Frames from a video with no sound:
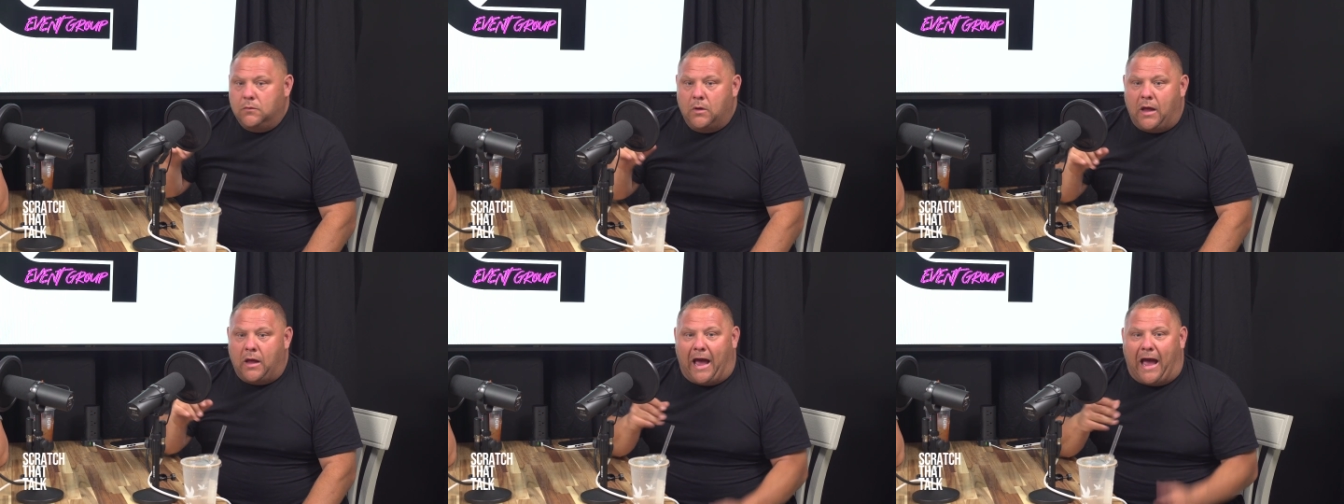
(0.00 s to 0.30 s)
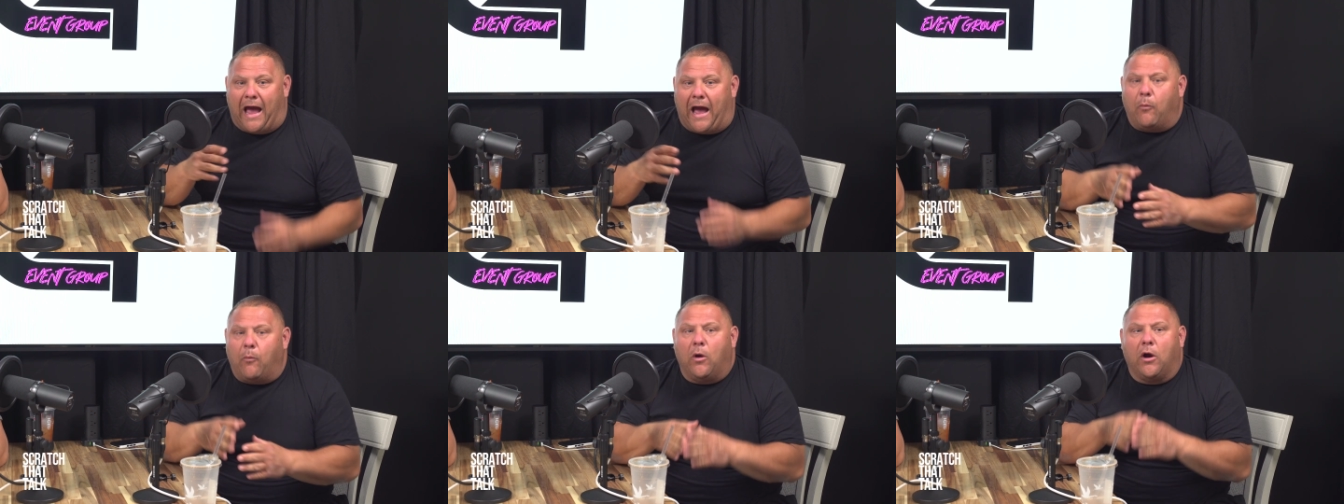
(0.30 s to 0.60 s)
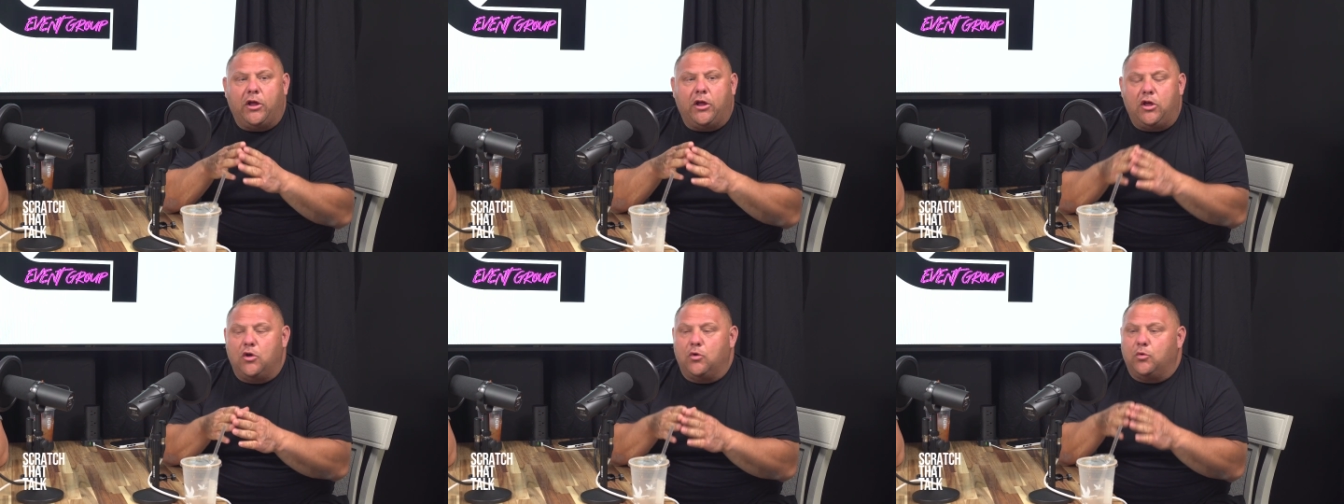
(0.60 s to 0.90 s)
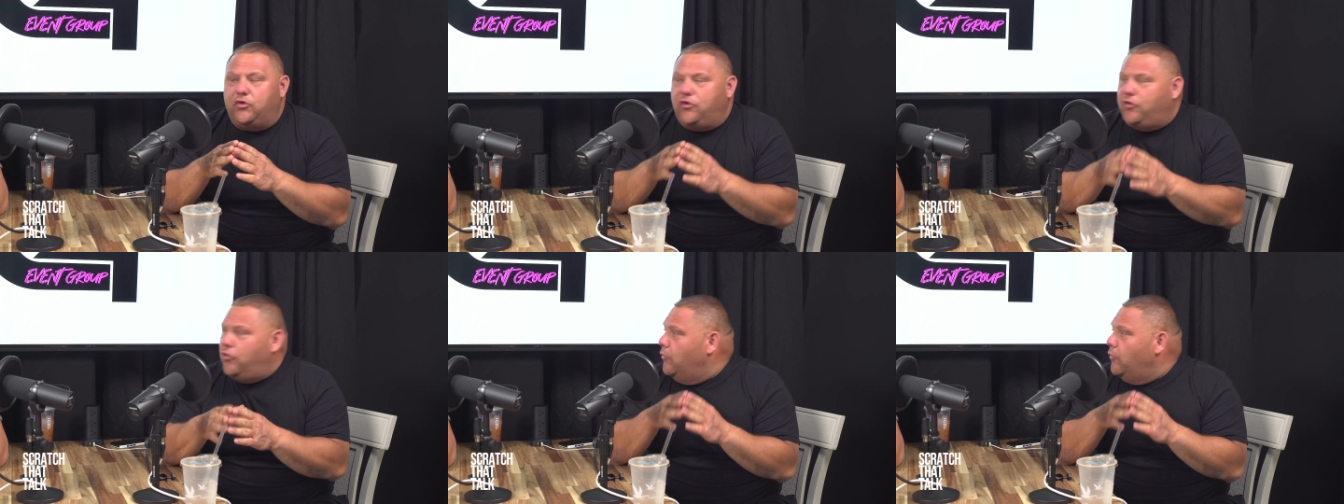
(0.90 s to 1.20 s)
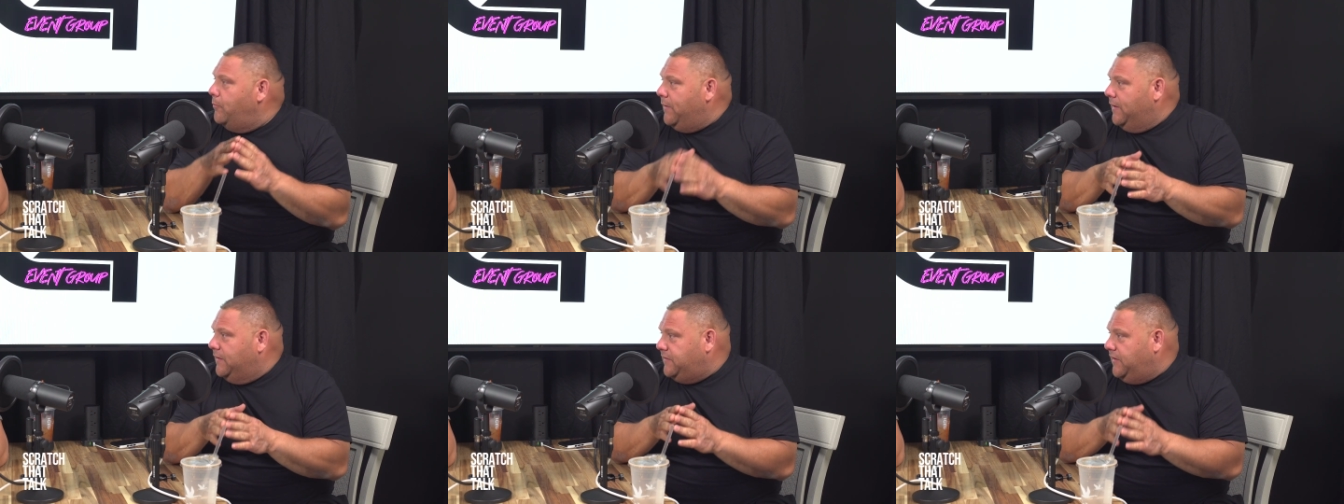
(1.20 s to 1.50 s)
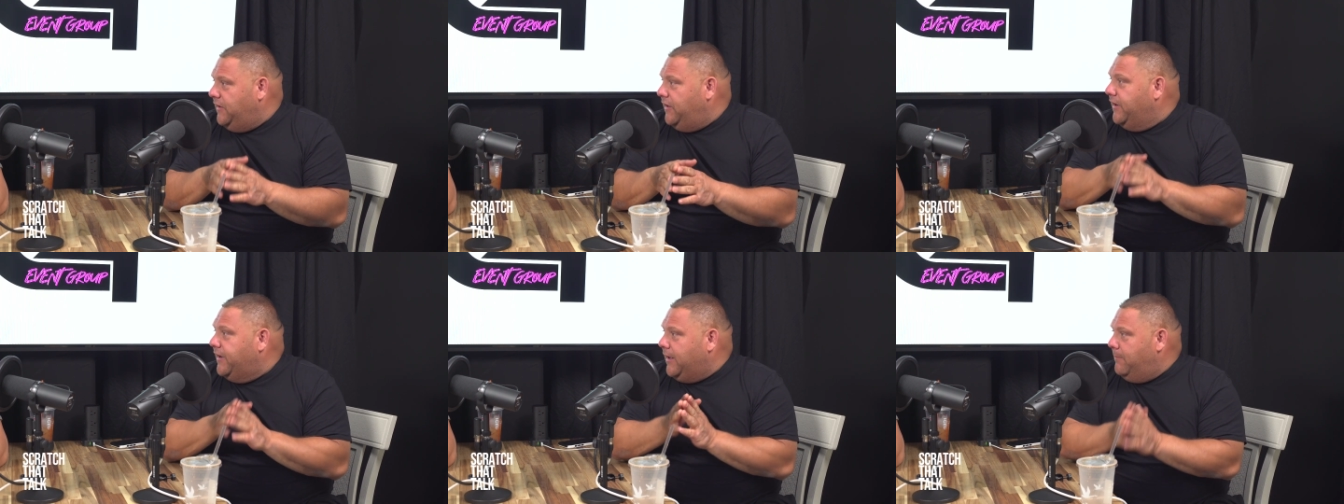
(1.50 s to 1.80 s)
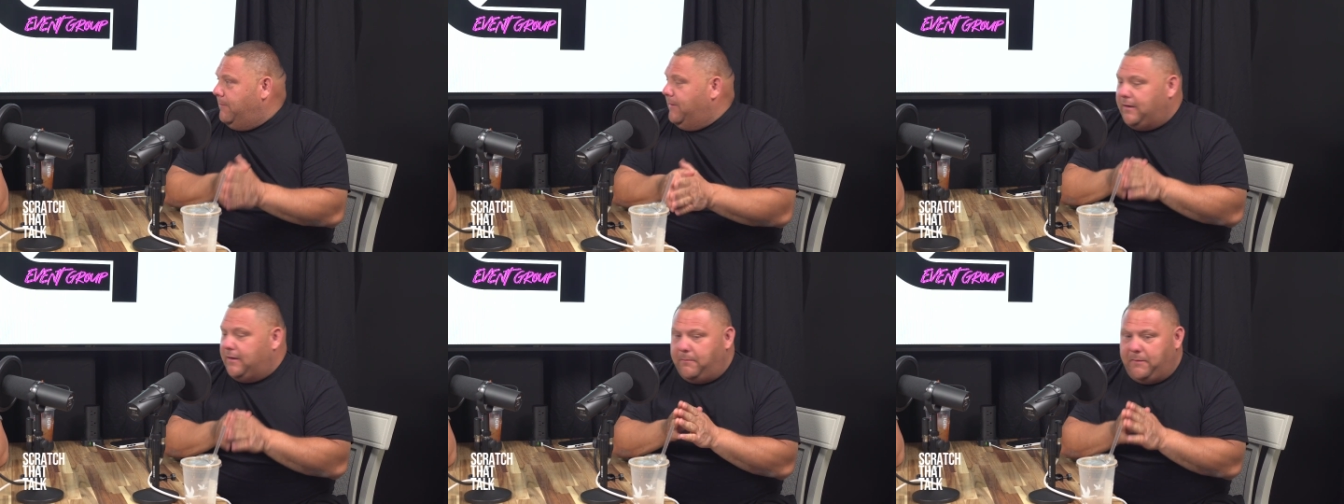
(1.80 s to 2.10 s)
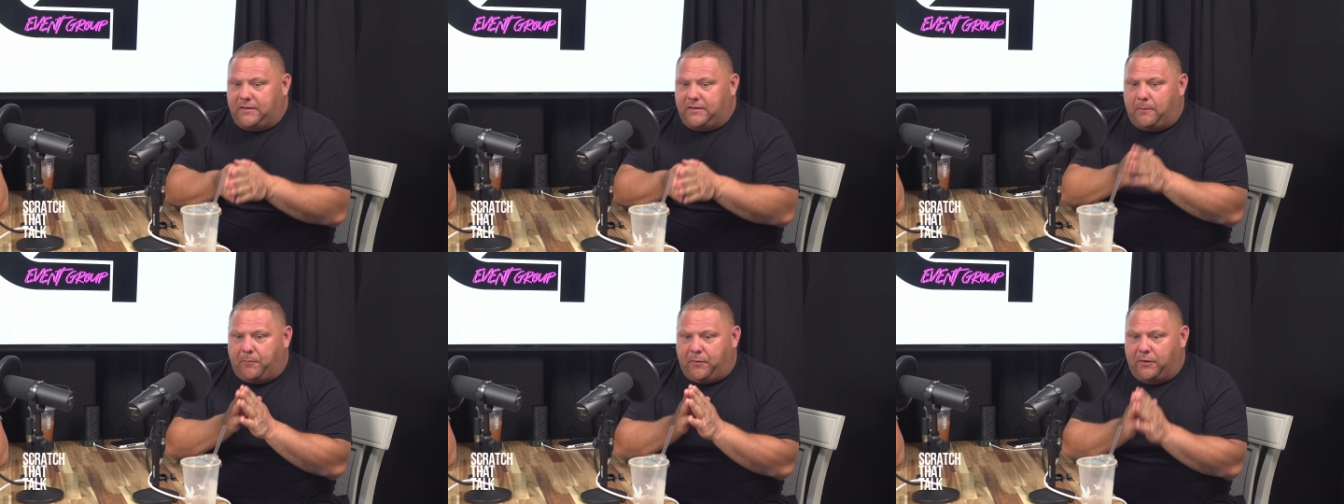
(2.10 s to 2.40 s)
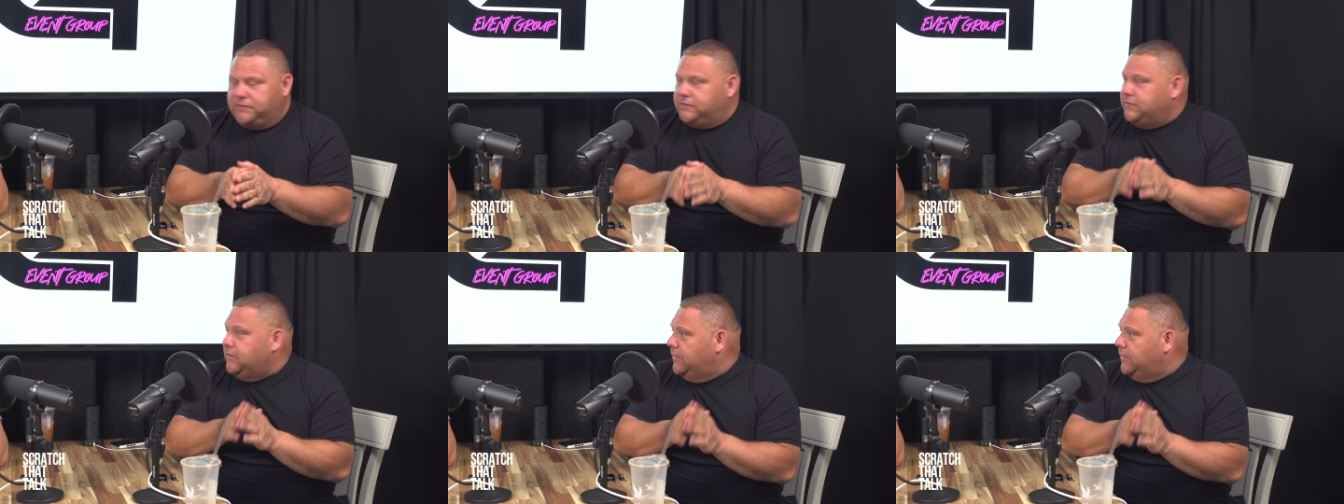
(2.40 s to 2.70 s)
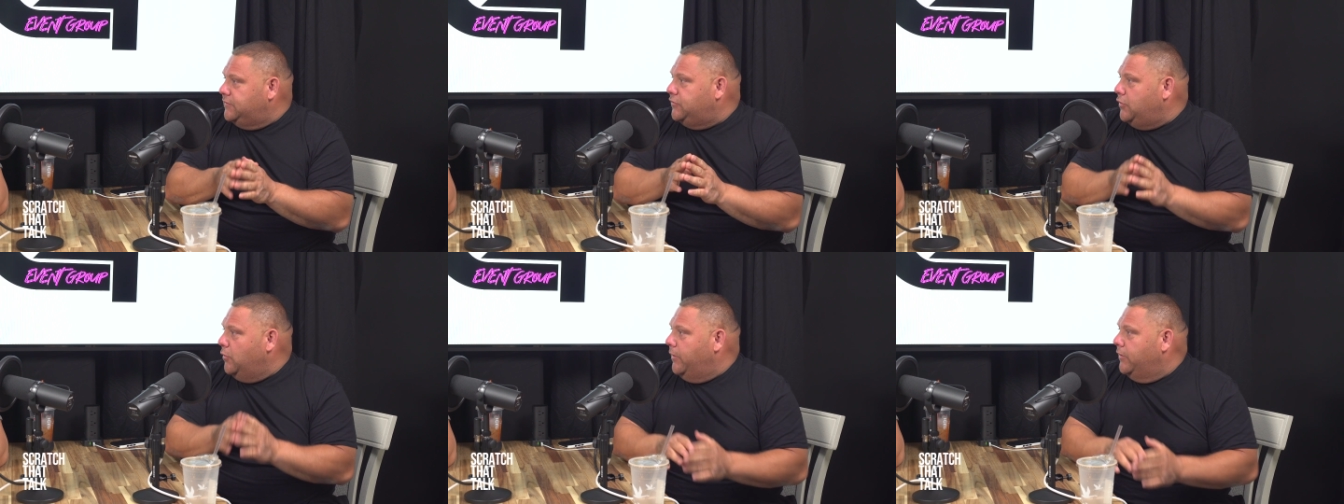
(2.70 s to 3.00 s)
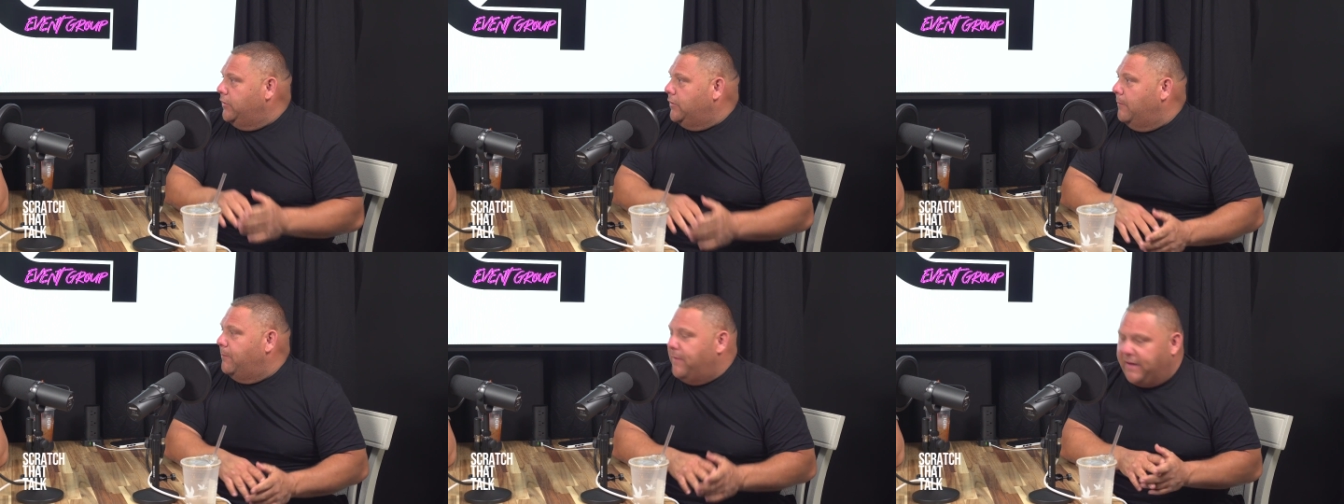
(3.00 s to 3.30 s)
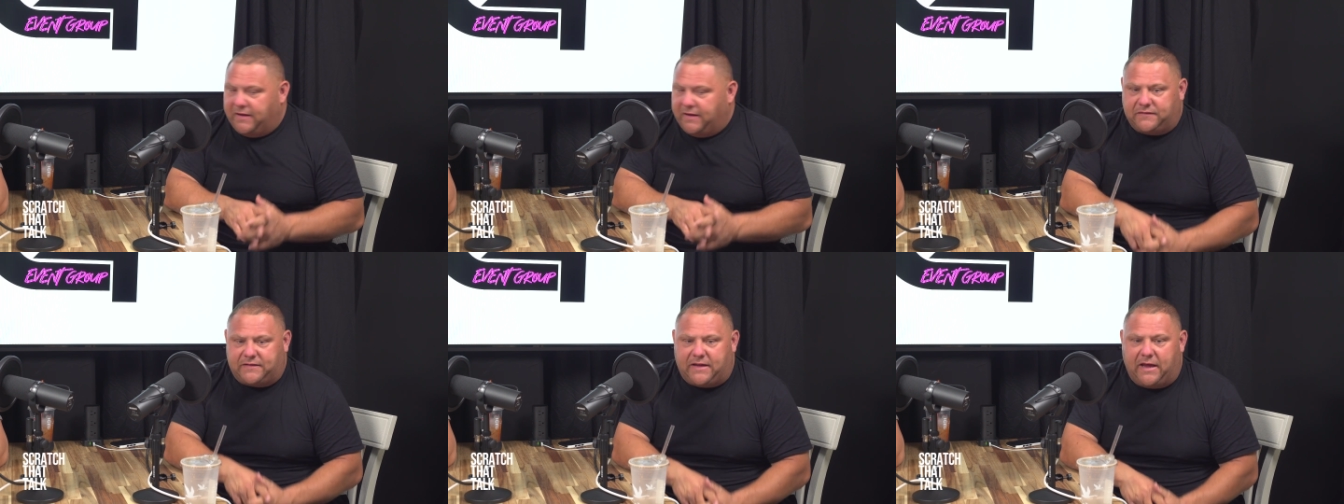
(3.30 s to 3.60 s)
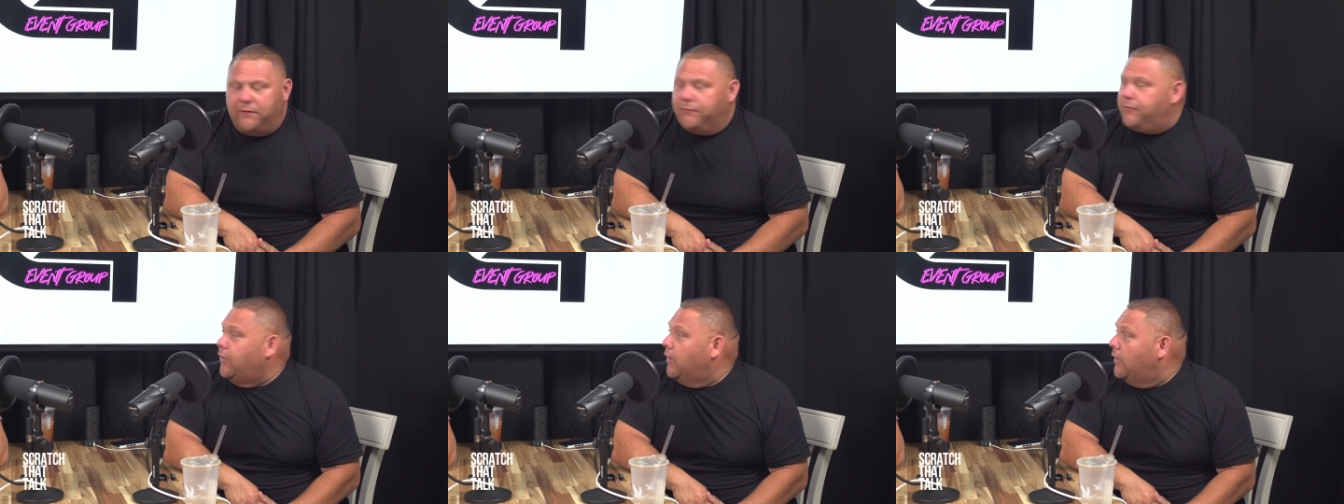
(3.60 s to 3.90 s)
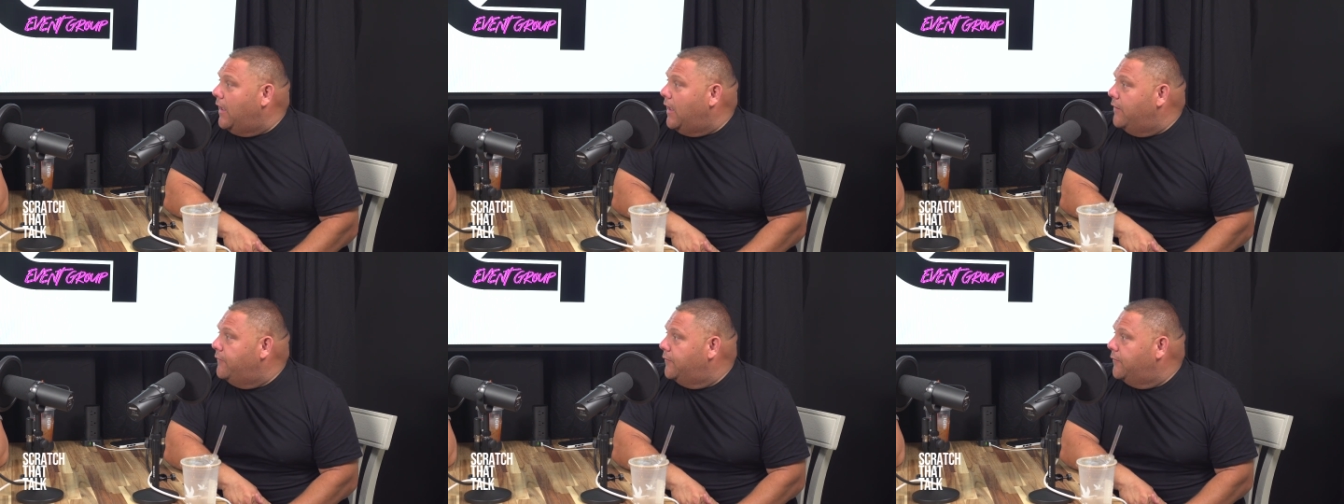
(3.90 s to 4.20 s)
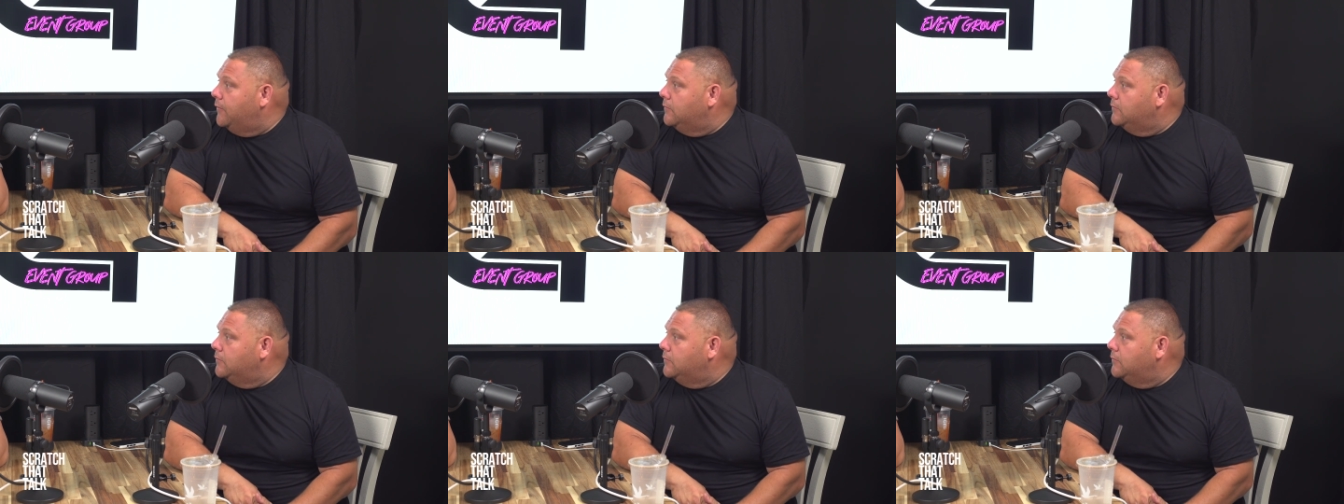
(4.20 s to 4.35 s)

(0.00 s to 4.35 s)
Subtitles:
How are you too busy to come in to meet the person that's doing the biggest day of your life?